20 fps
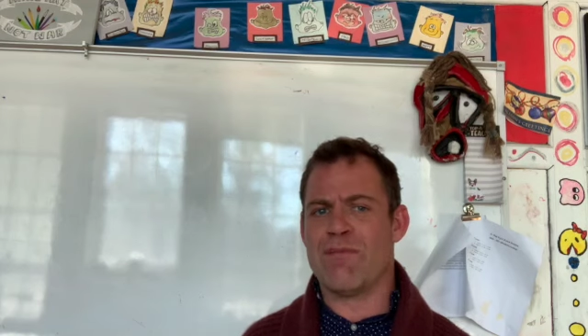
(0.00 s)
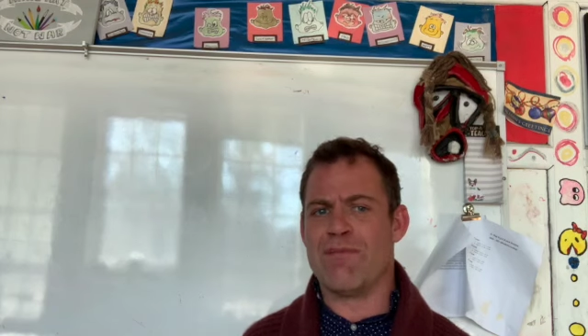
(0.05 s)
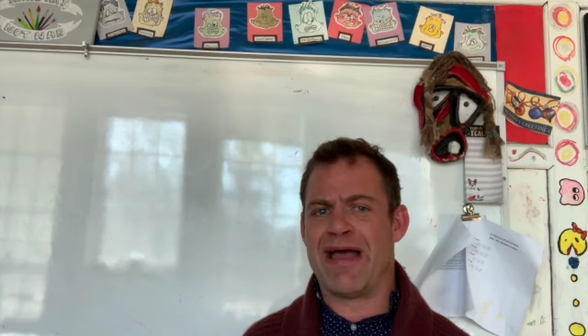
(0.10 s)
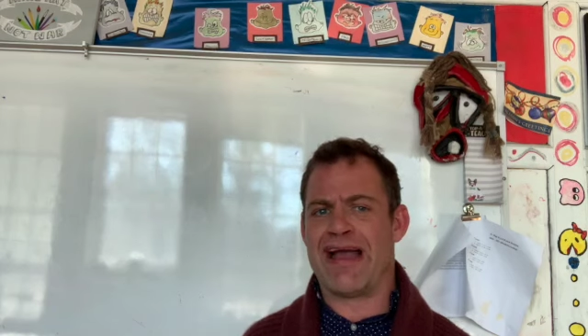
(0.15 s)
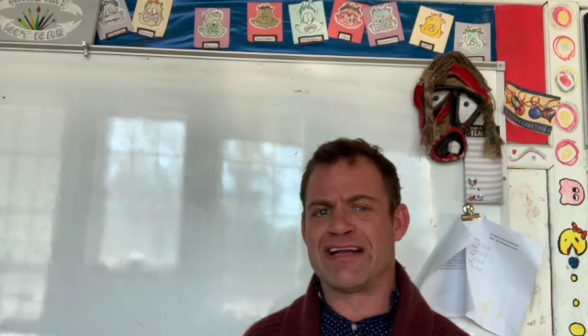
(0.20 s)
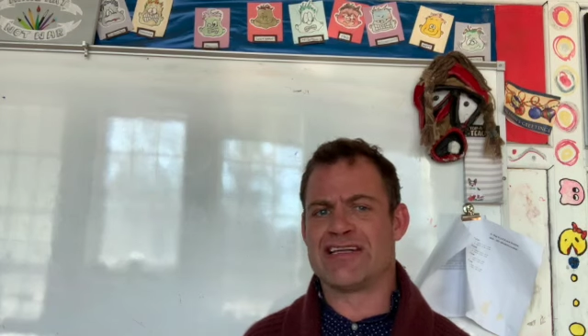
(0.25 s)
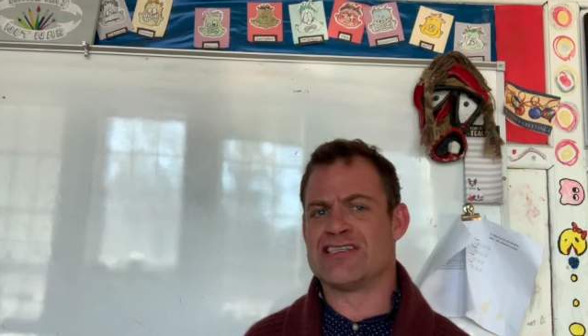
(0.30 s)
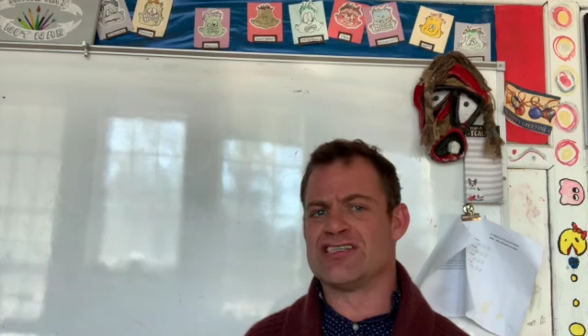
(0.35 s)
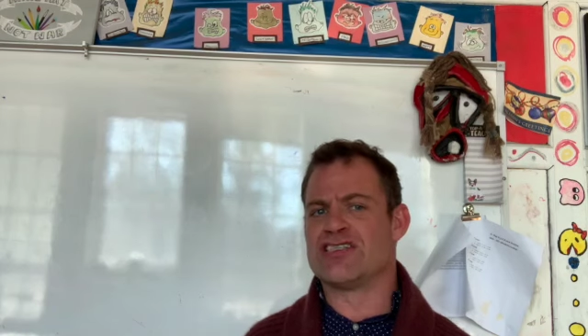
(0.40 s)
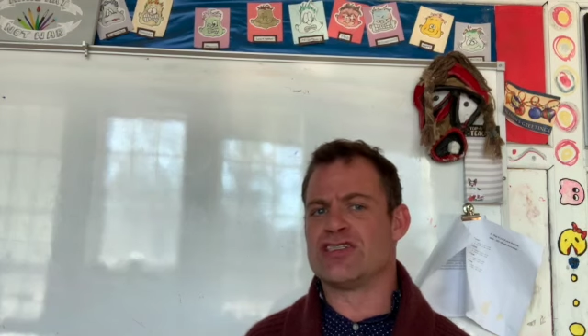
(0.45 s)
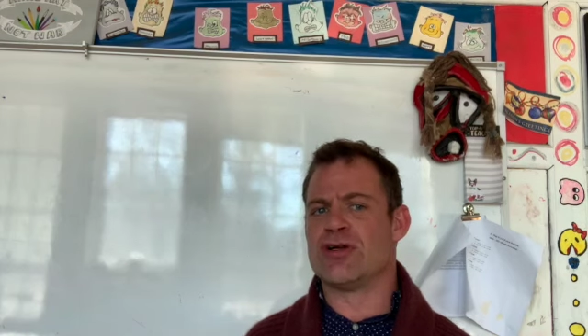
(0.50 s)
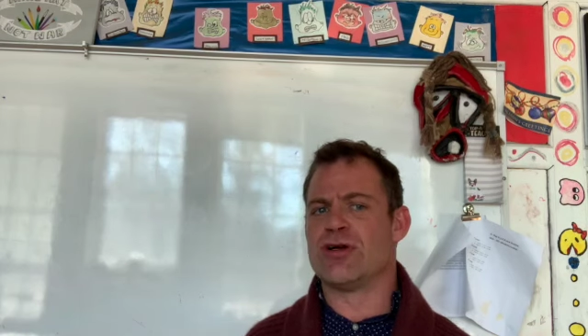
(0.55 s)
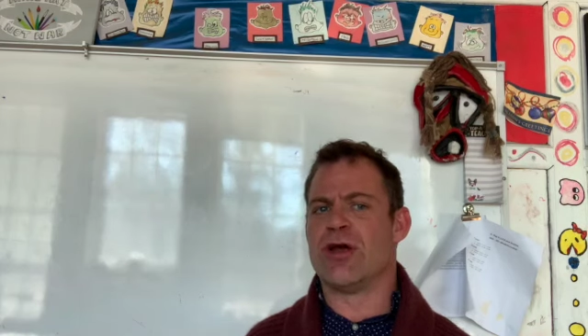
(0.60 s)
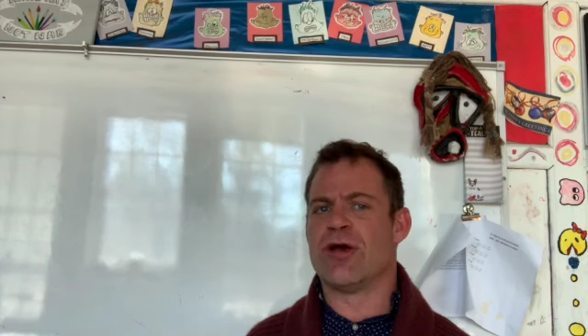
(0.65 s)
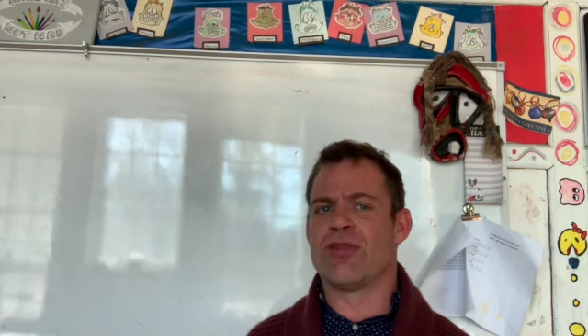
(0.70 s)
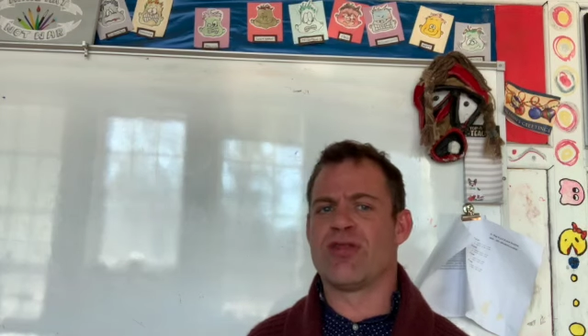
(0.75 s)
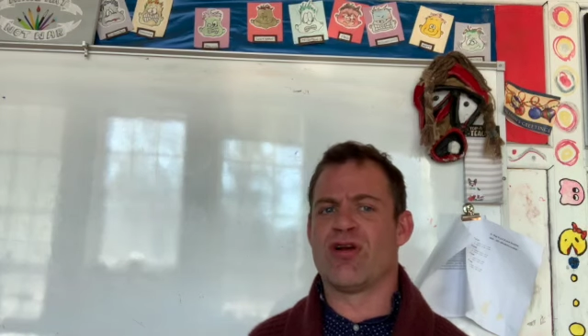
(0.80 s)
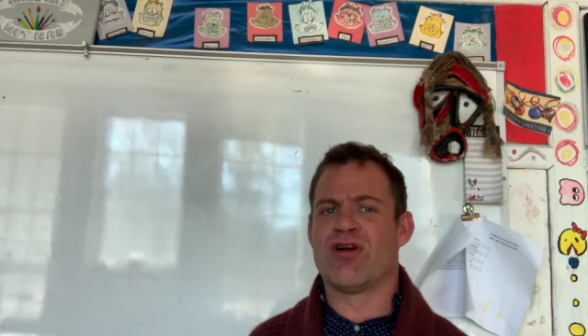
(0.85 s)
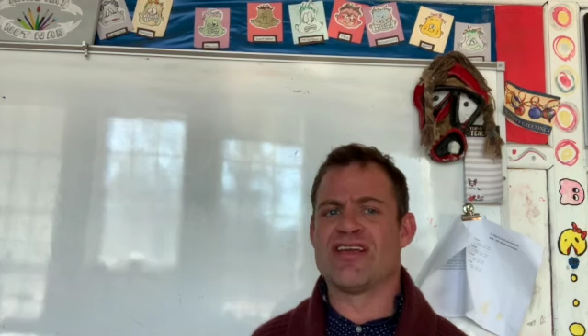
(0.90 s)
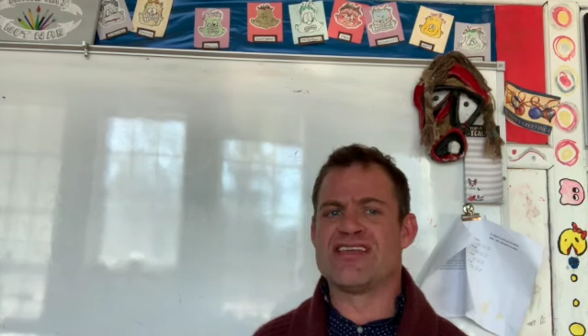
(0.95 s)
back to Studio
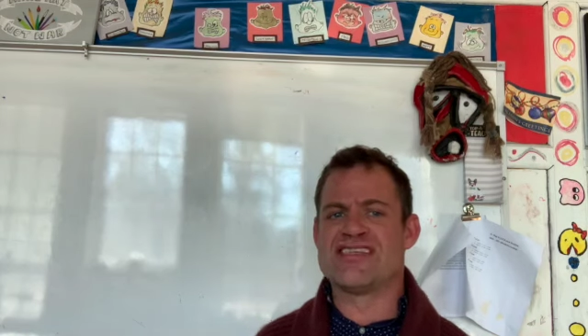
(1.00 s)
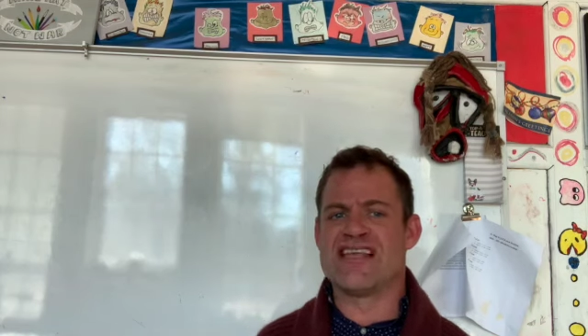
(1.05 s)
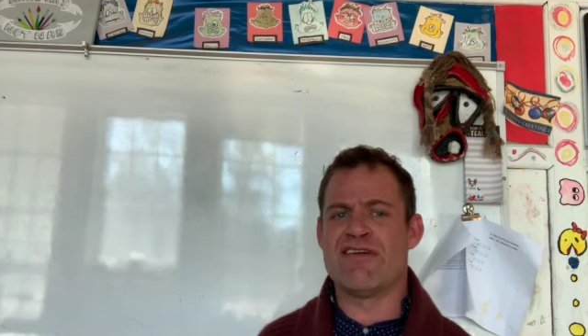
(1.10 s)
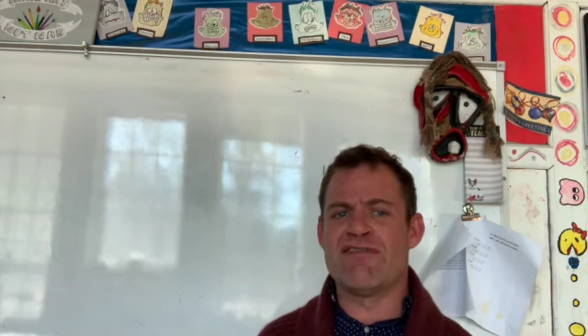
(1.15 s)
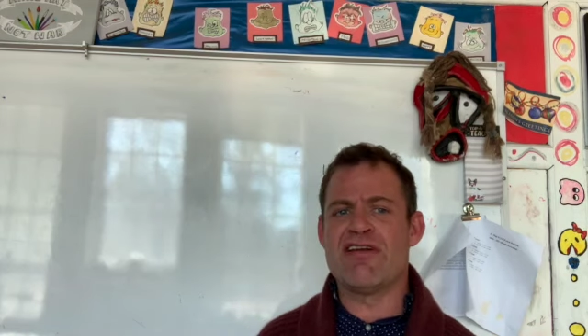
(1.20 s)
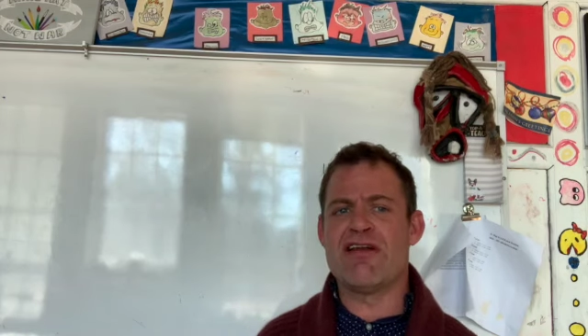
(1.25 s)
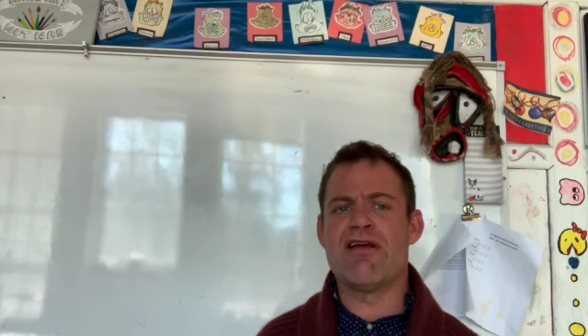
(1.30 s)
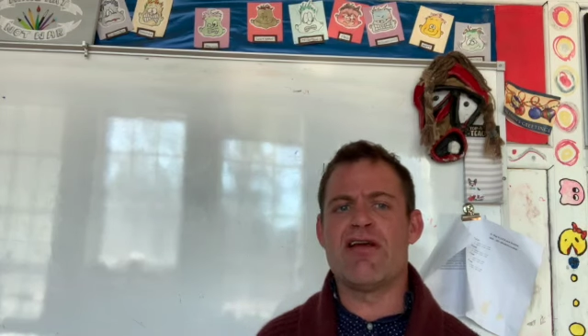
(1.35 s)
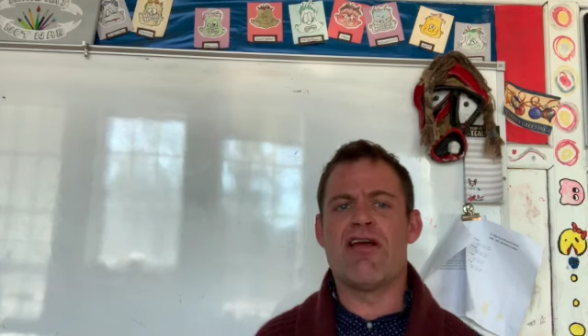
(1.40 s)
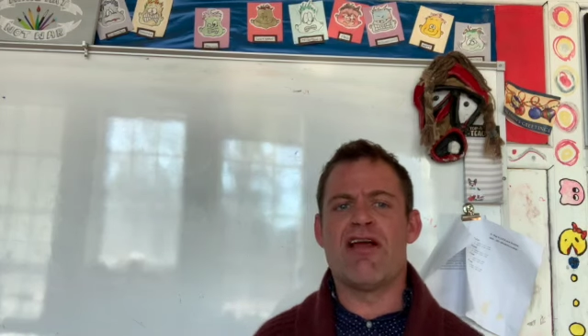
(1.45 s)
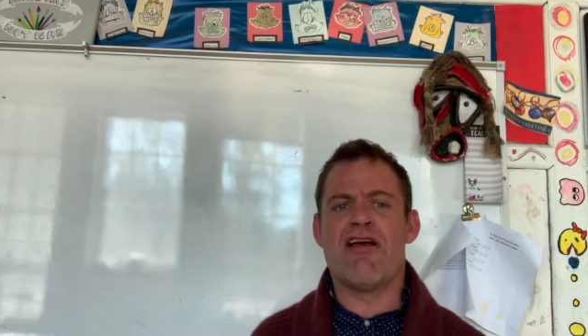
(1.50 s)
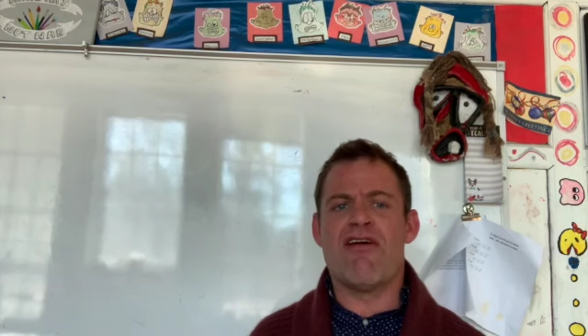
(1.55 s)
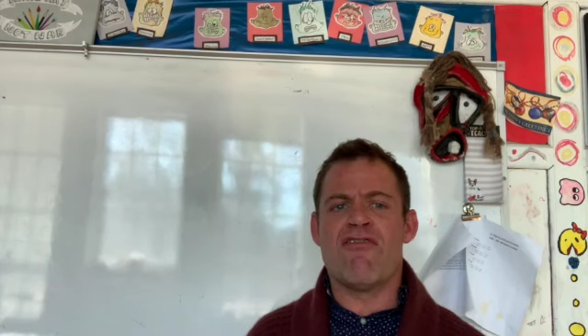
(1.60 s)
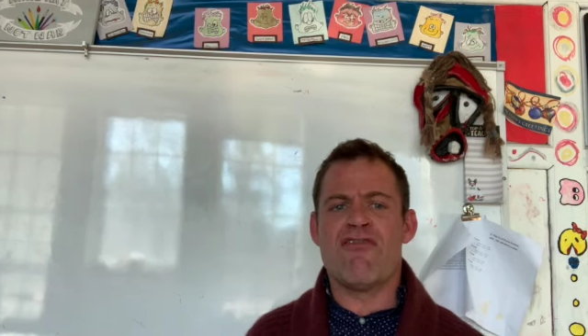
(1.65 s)
37.